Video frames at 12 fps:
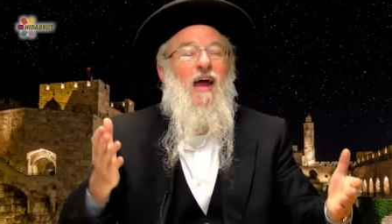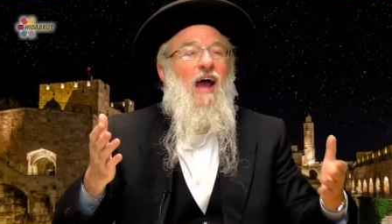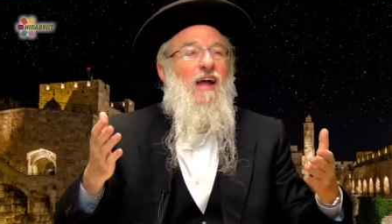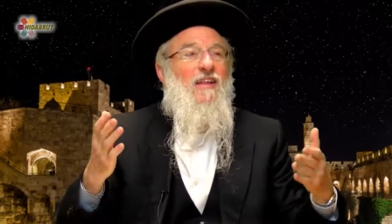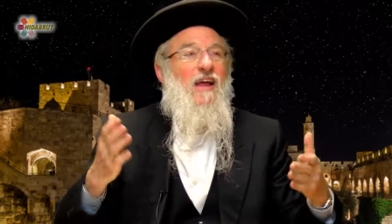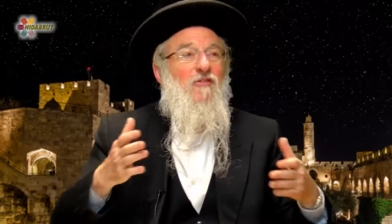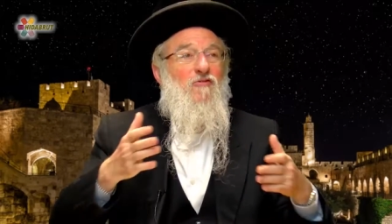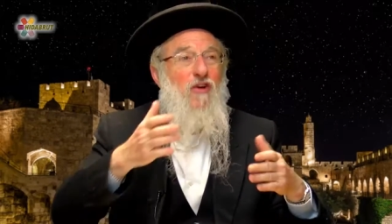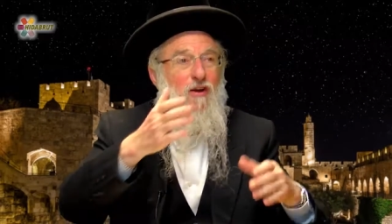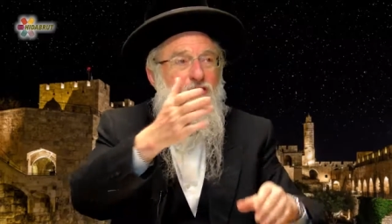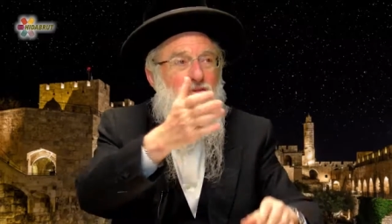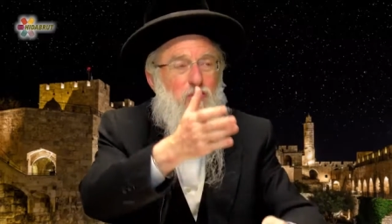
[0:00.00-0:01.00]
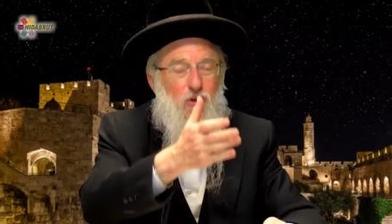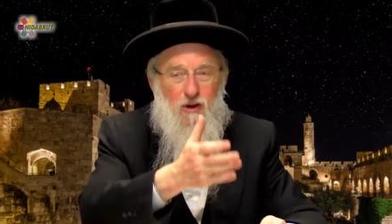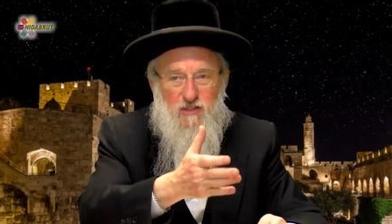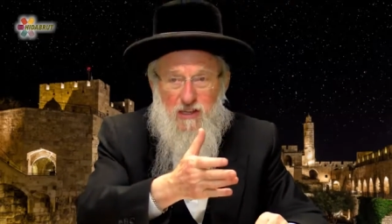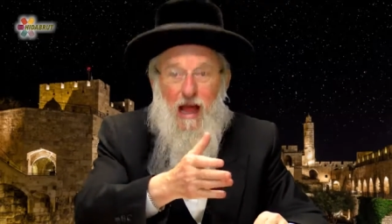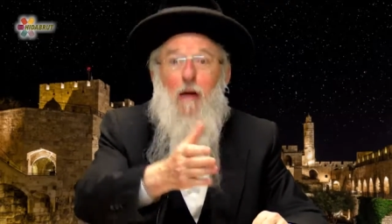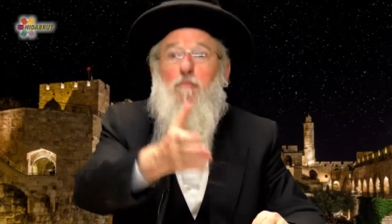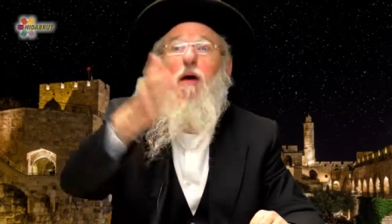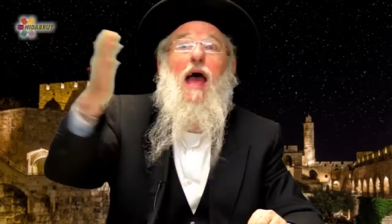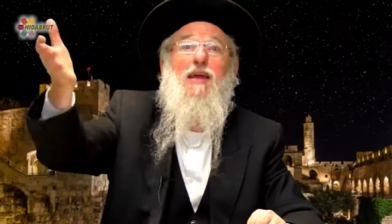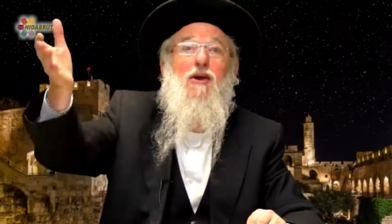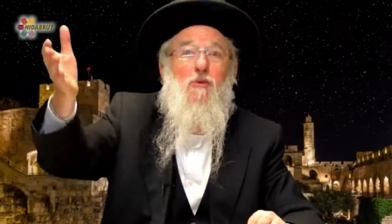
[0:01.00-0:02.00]
and Pharaoh's daughter says, "I'll
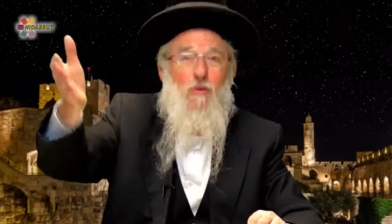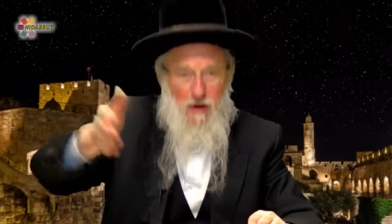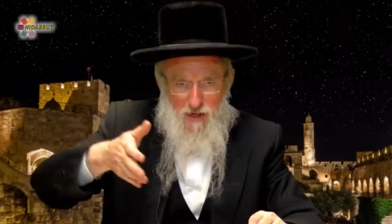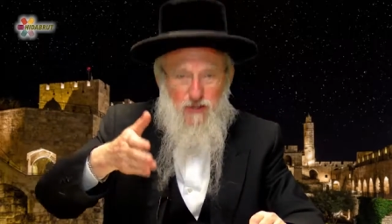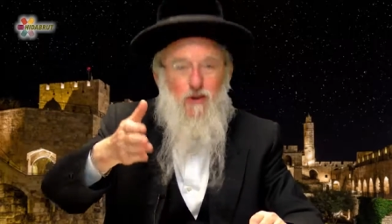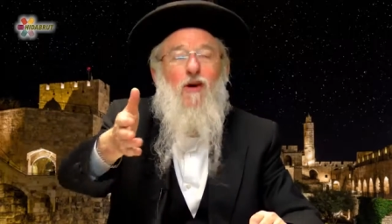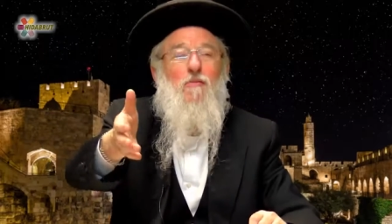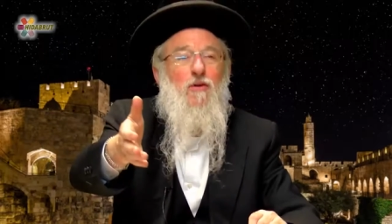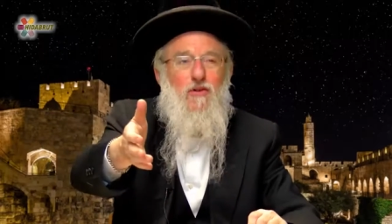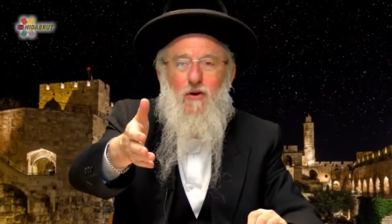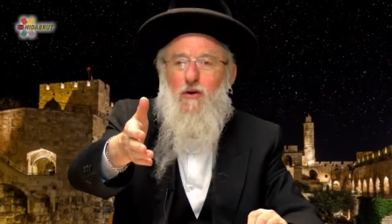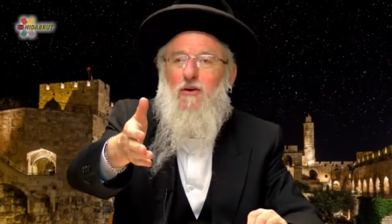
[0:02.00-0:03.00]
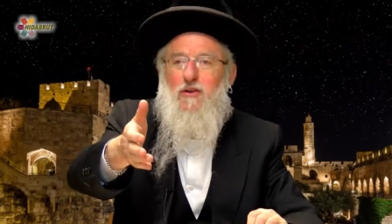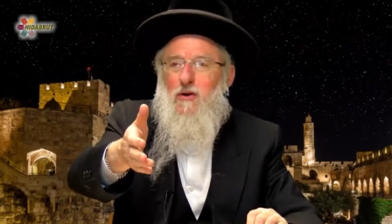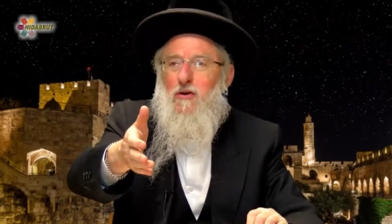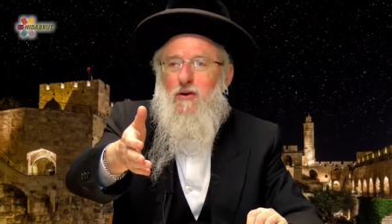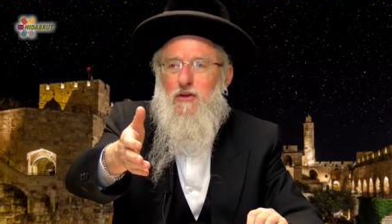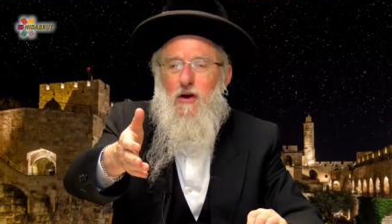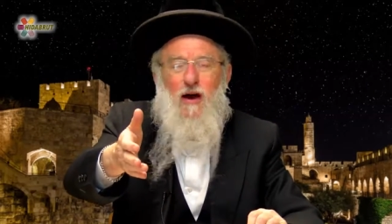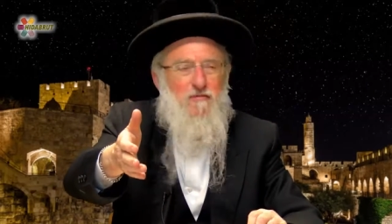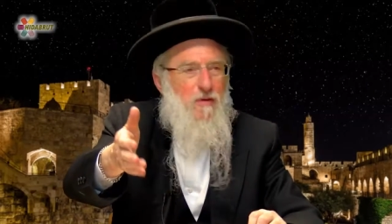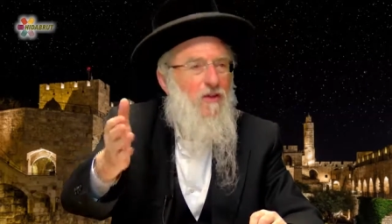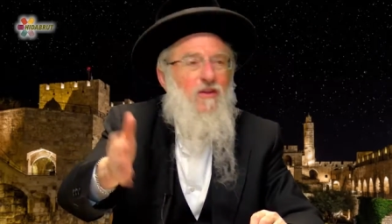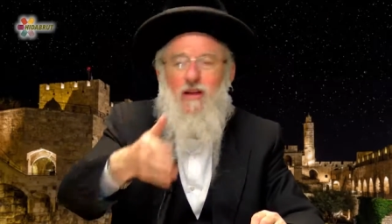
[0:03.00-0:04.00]
pay you. You have
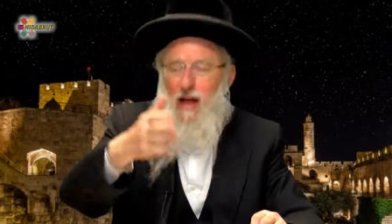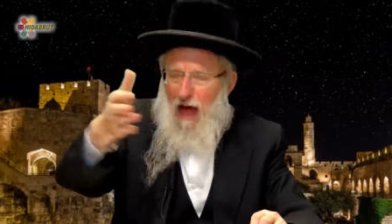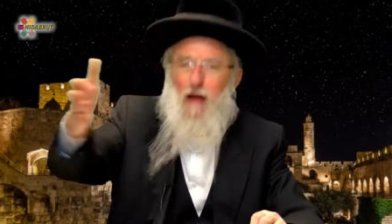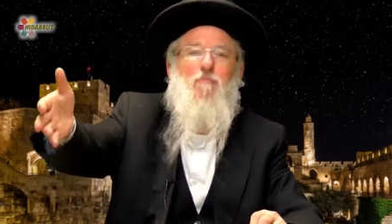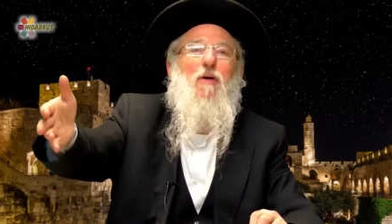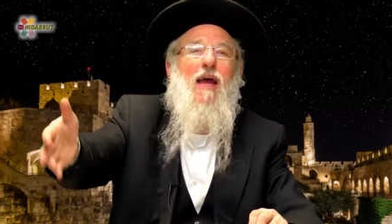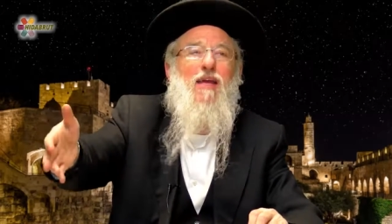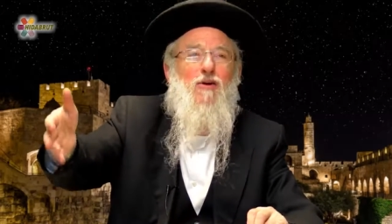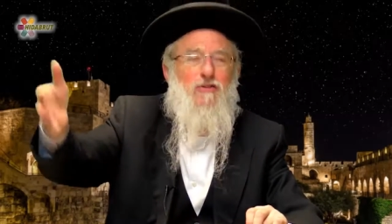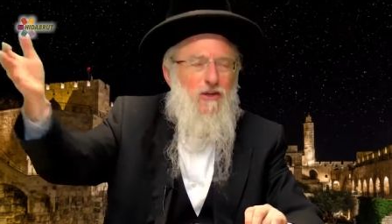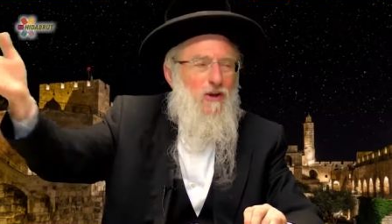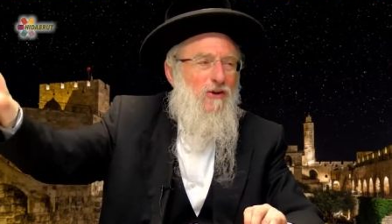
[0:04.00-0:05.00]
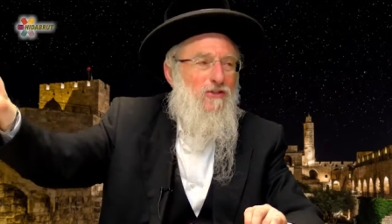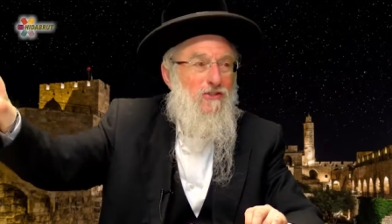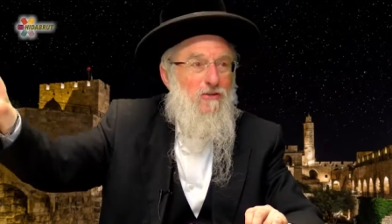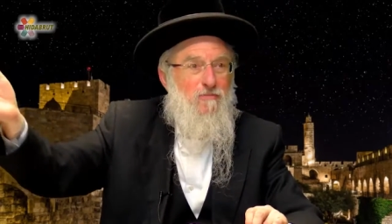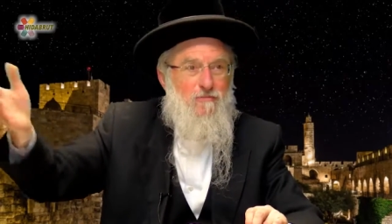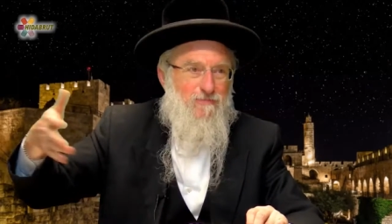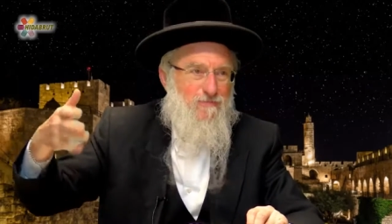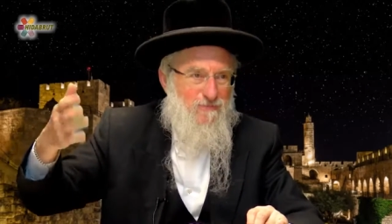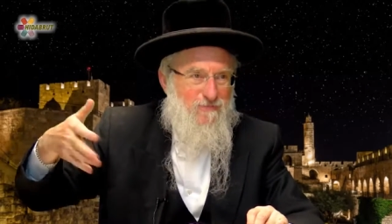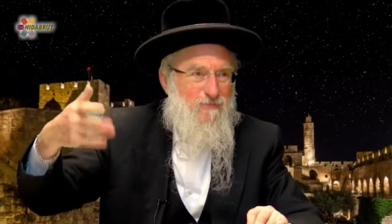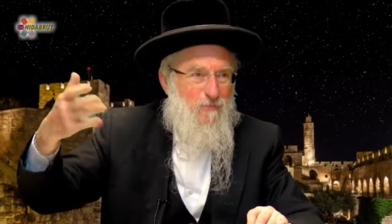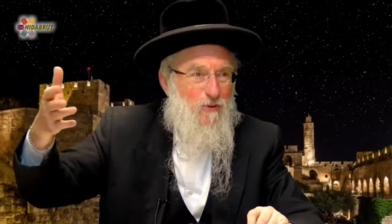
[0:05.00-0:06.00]
milk. I'll pay you to nurse."
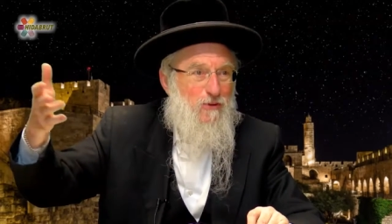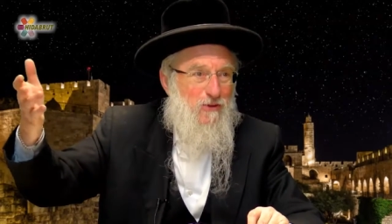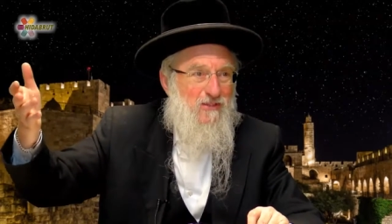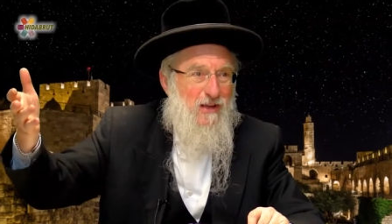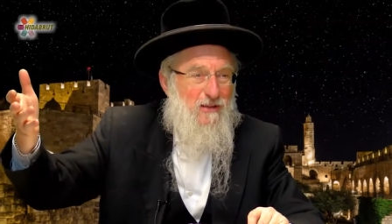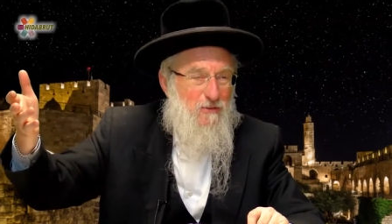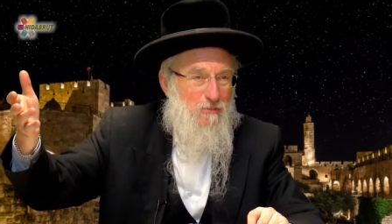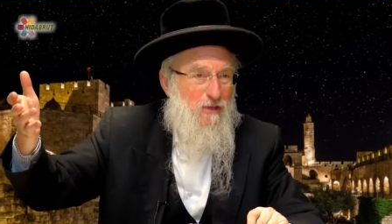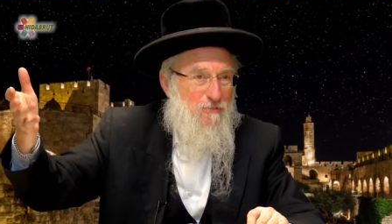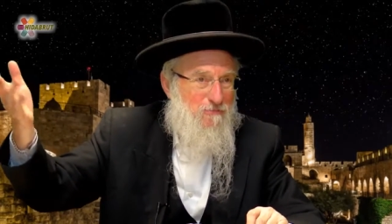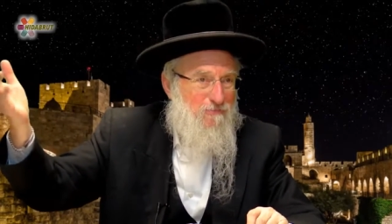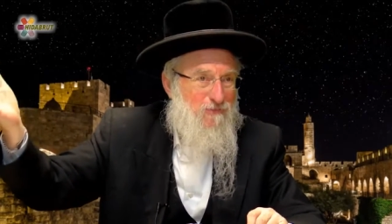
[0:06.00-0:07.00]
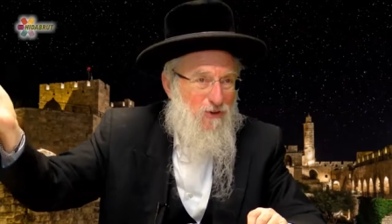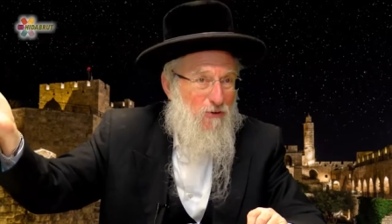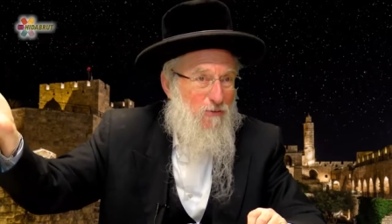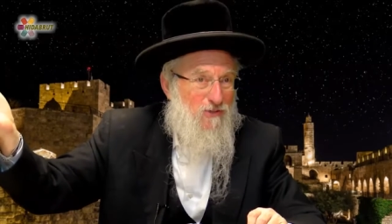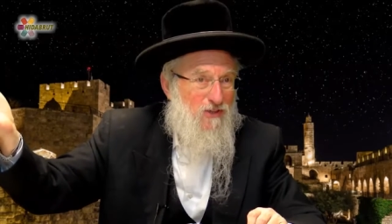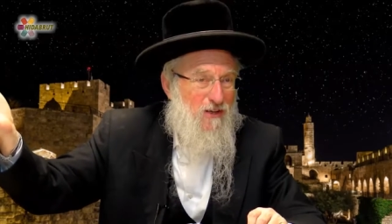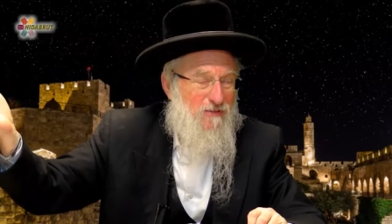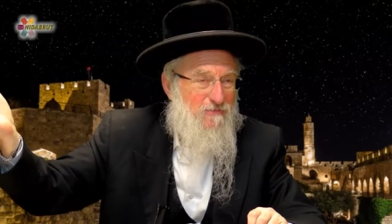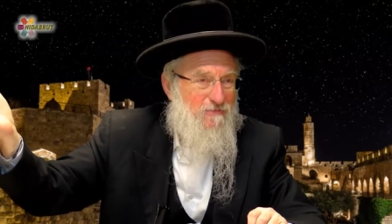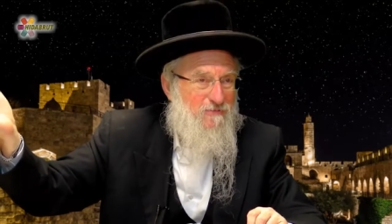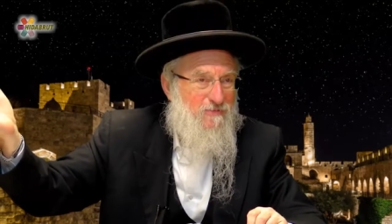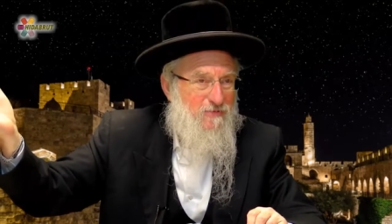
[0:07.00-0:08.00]
Well, it turns out to be her own son.
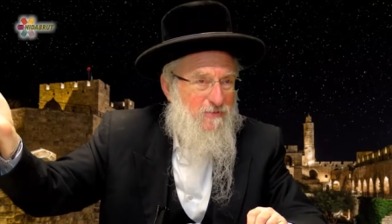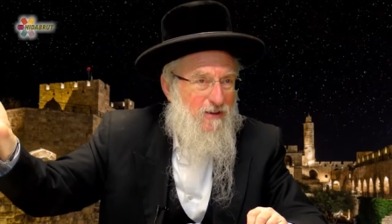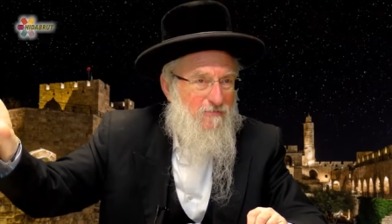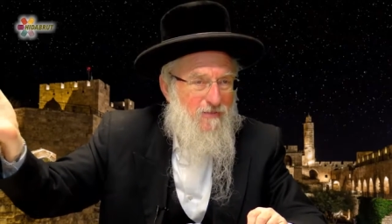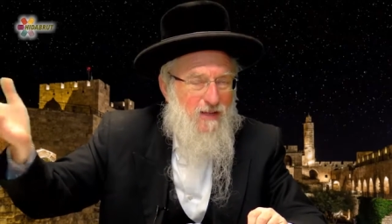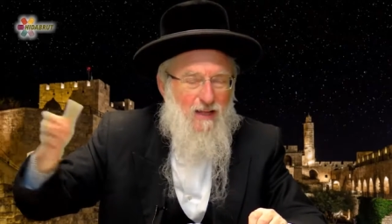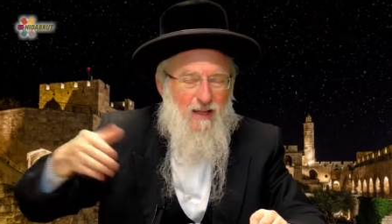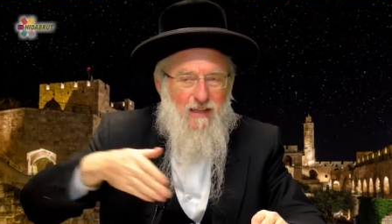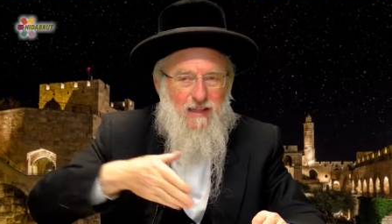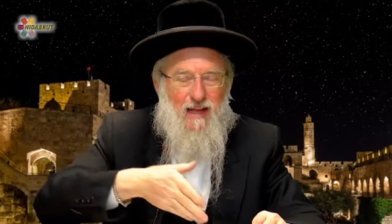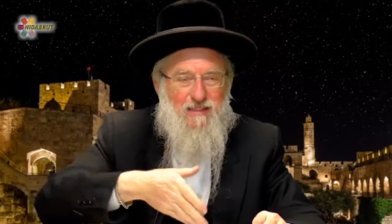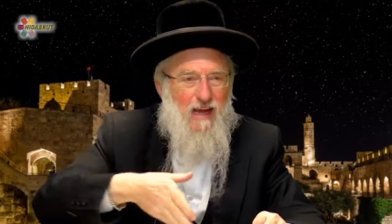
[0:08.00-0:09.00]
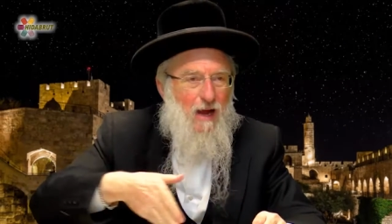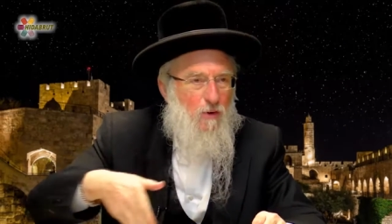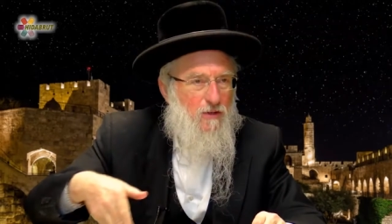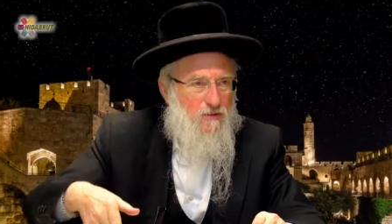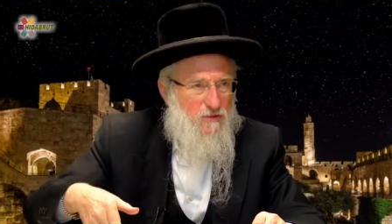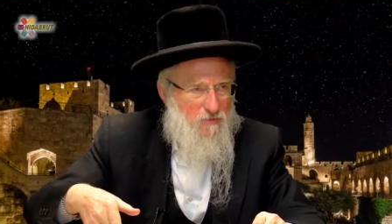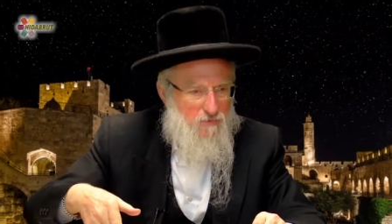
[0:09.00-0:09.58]
Right? That's how she